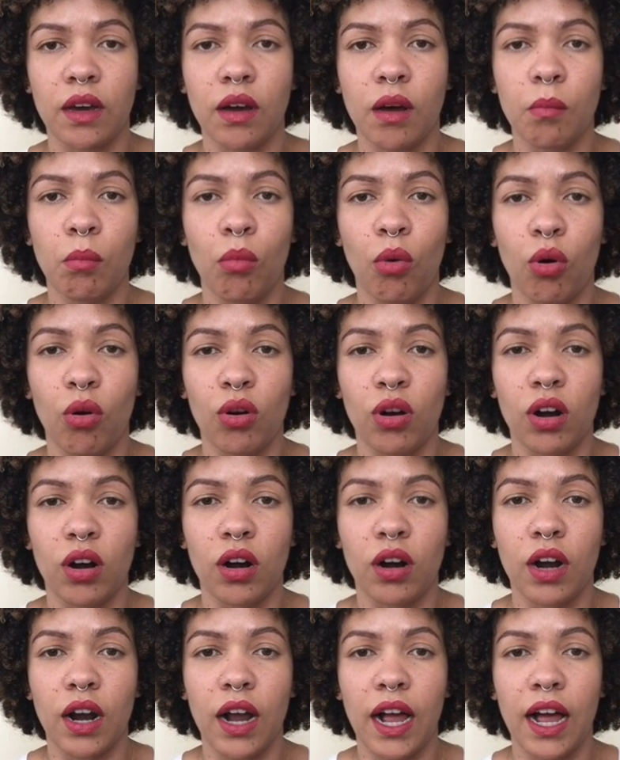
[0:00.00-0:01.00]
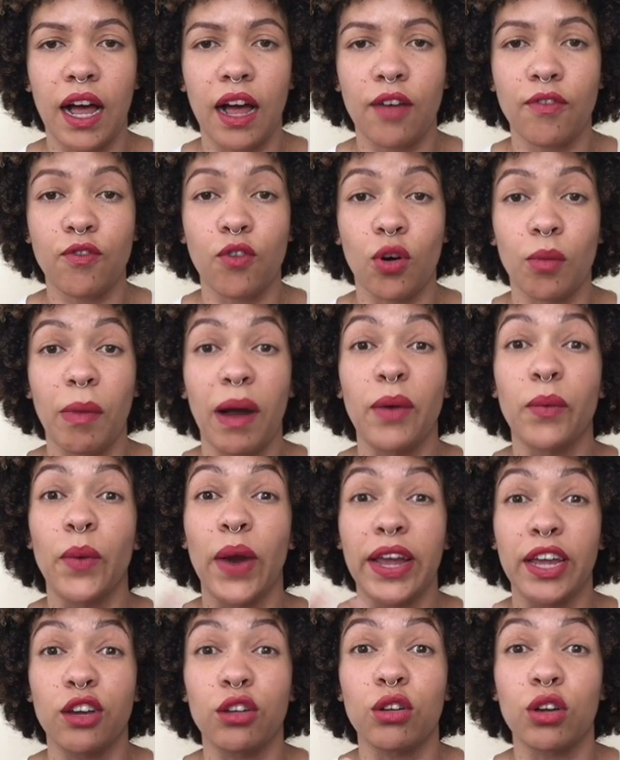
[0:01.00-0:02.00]
more for my
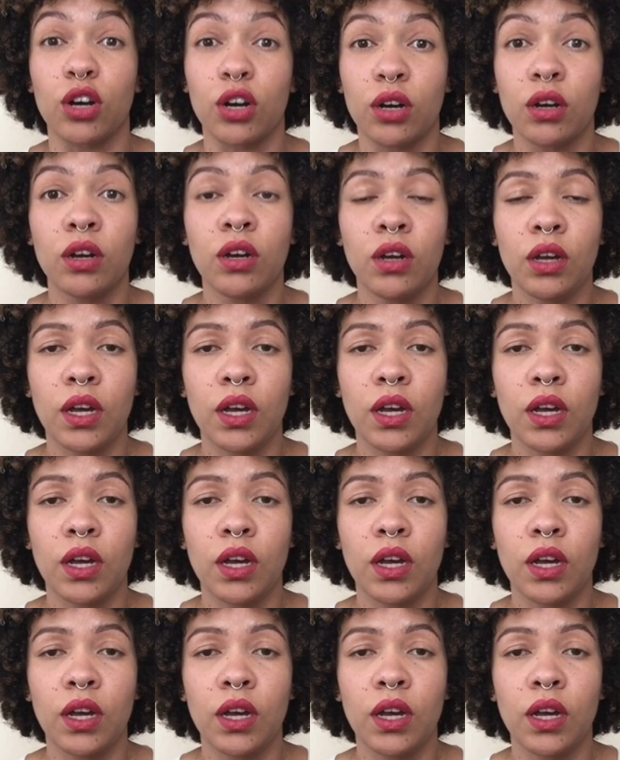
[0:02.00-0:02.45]
regular